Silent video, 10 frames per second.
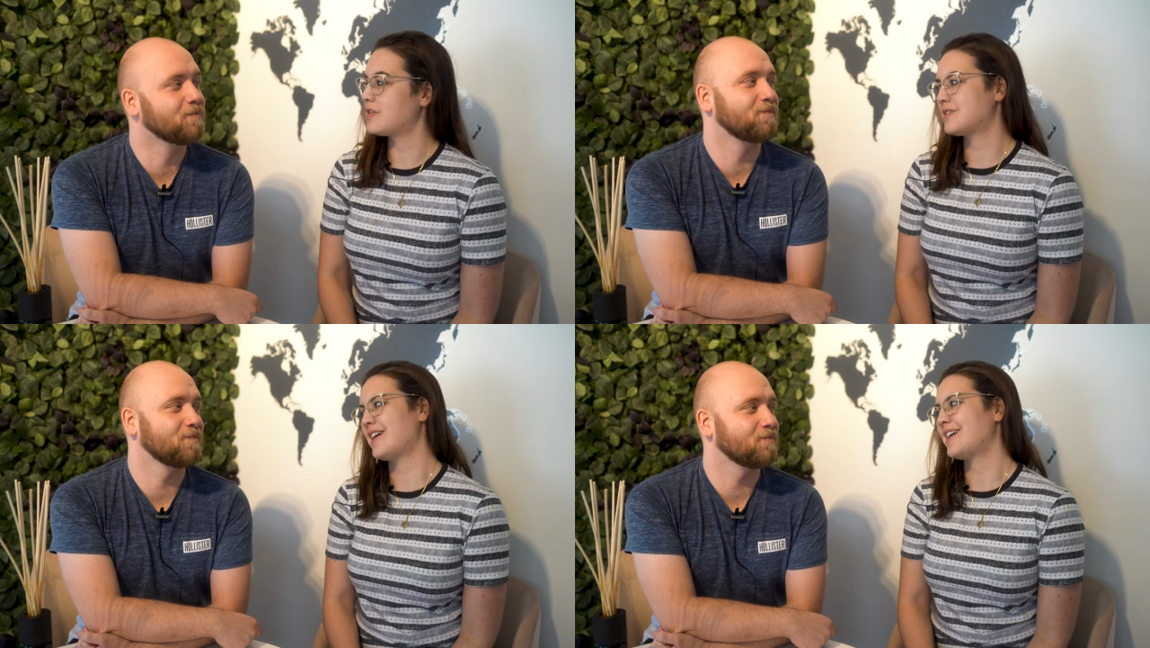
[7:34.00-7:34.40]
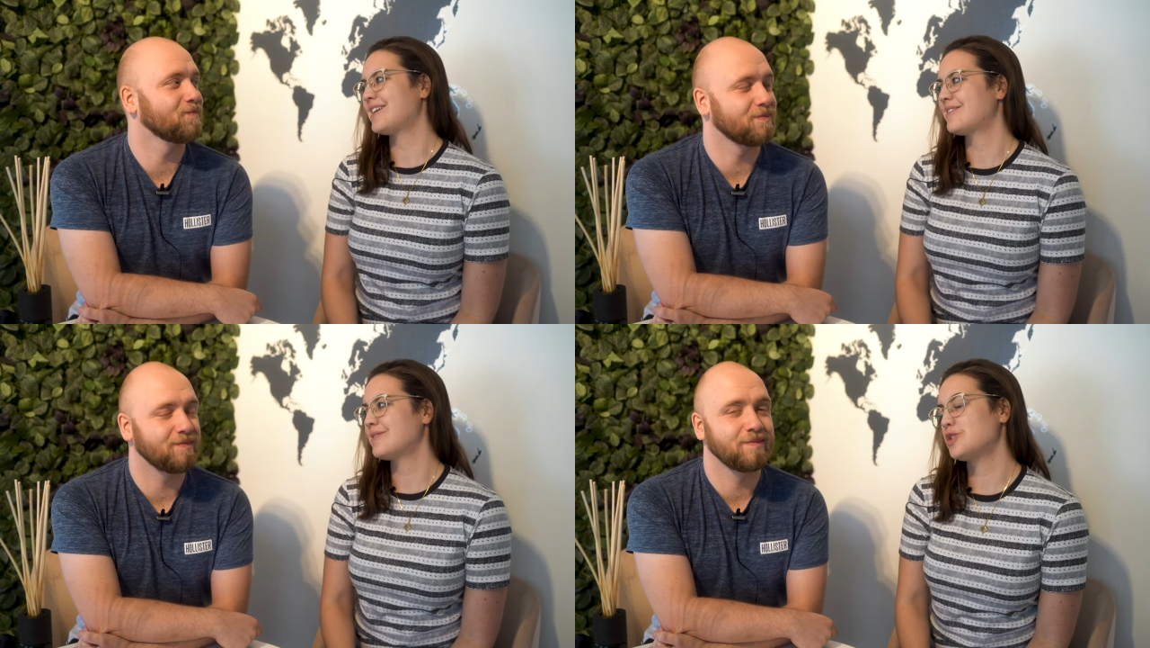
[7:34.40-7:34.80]
Speaker 1: looks
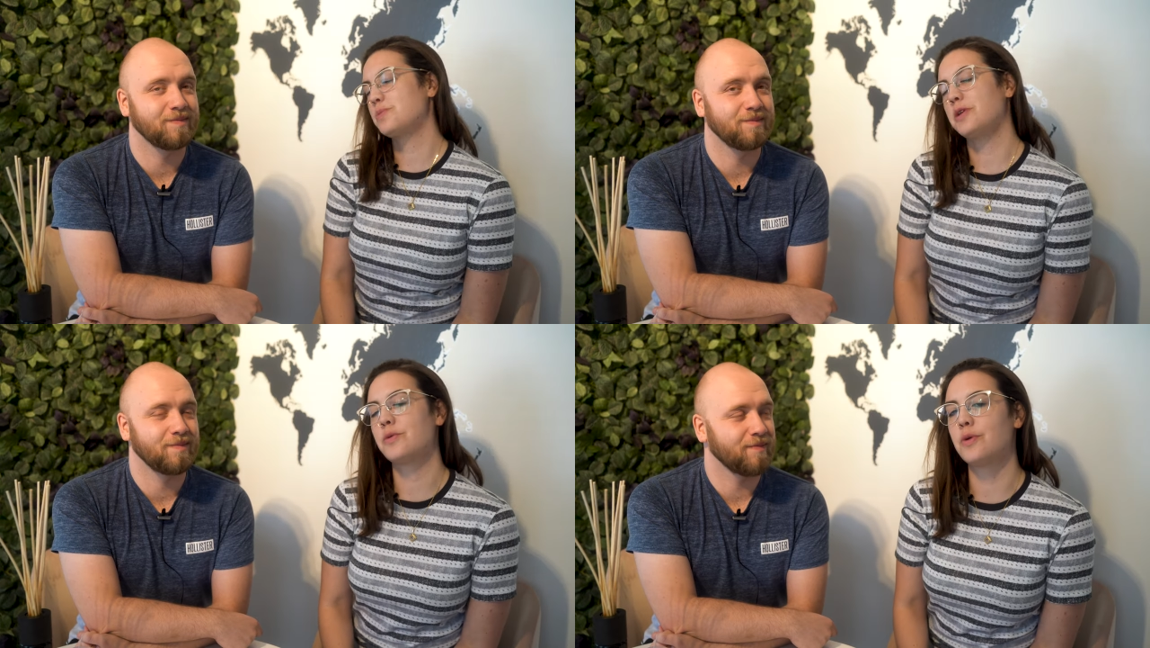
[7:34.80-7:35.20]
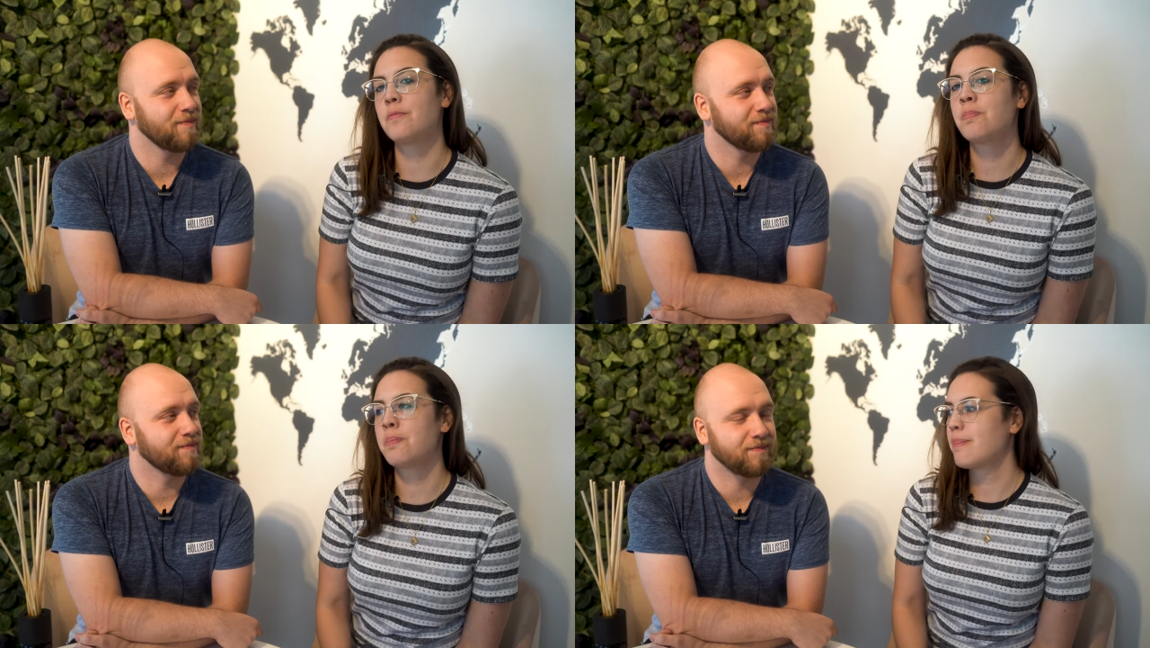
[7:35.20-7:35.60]
like, which is pretty cool.
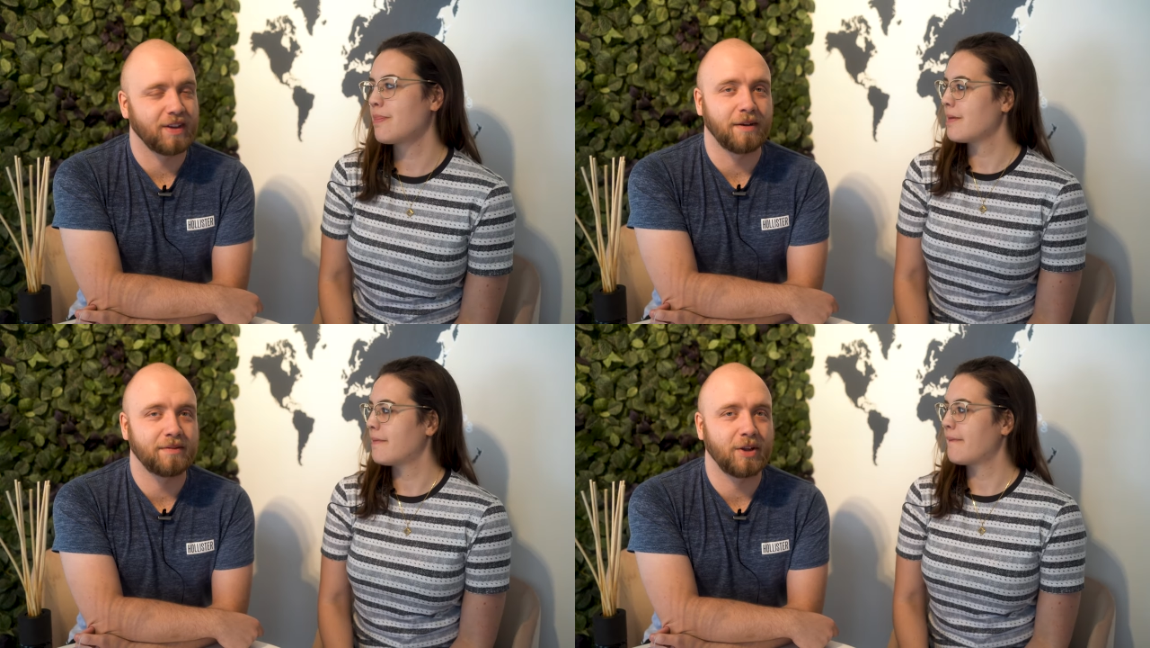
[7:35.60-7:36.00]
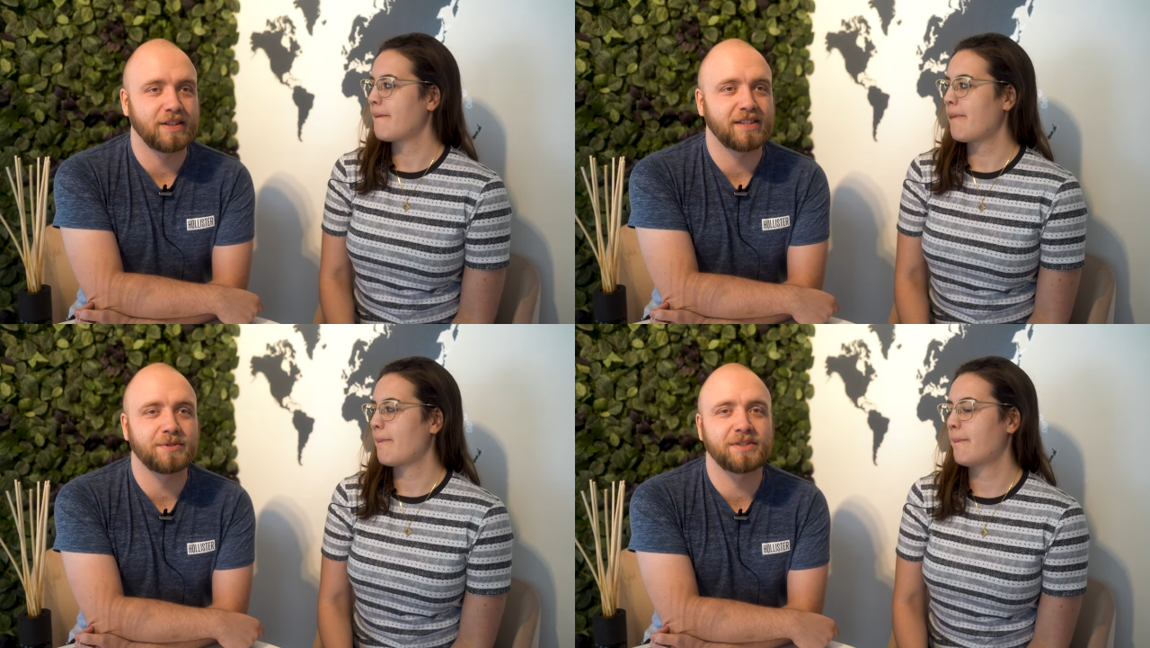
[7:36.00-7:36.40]
Yeah, no,
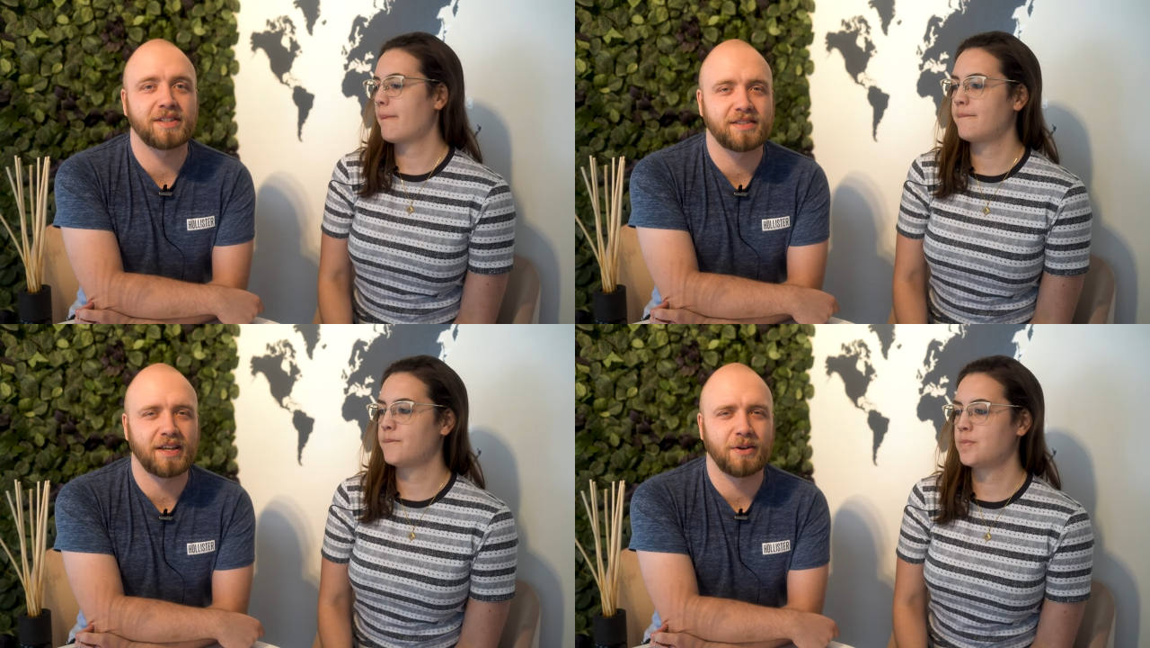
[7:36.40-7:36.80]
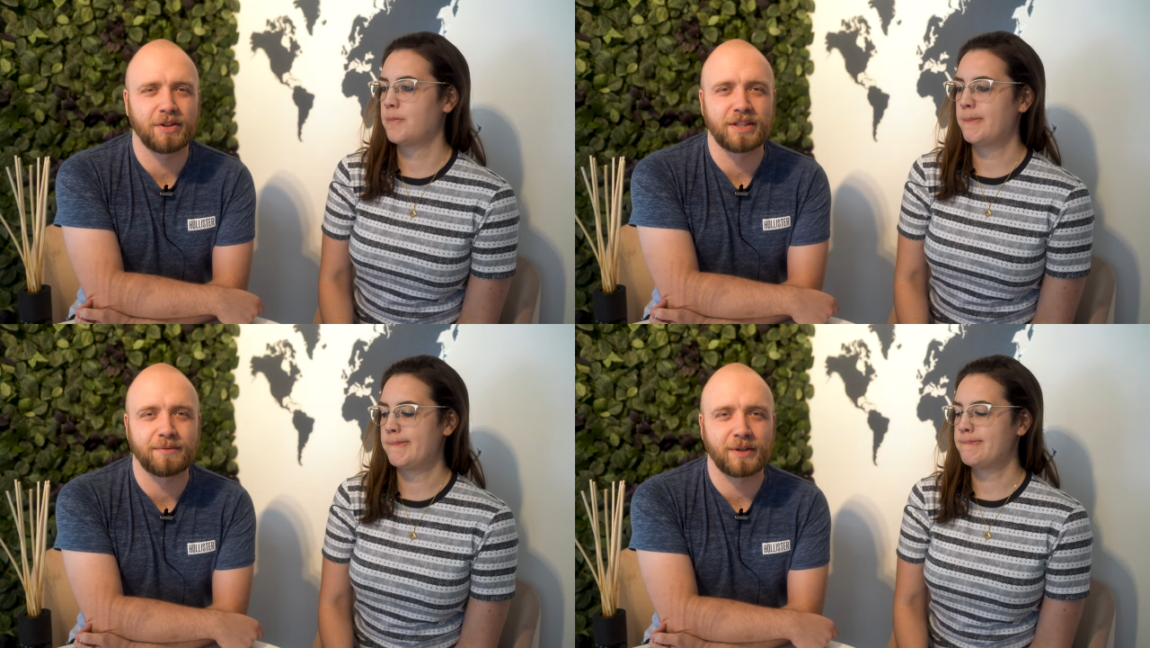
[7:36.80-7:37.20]
it's interesting seeing all
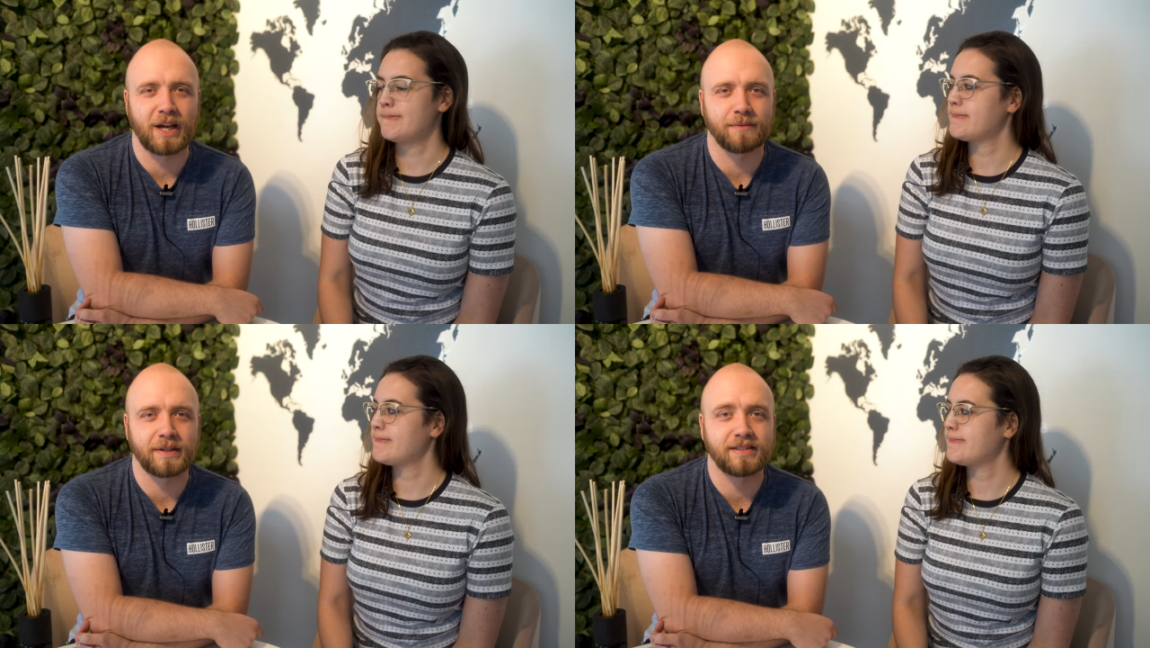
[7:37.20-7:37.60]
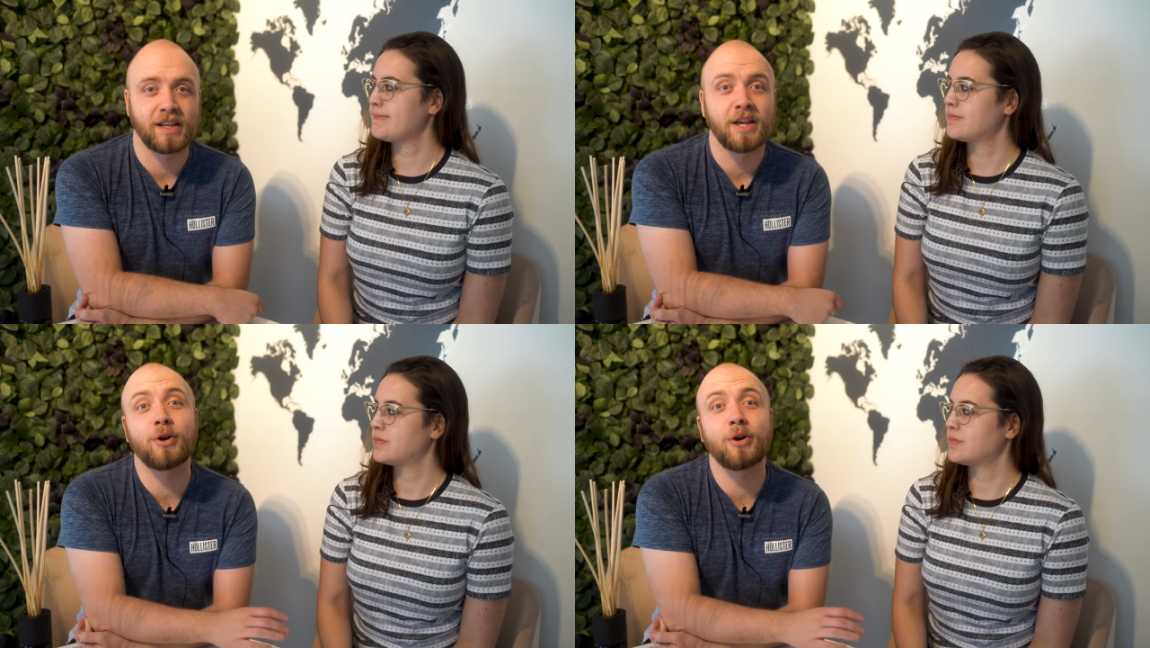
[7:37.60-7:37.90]
the different outfits.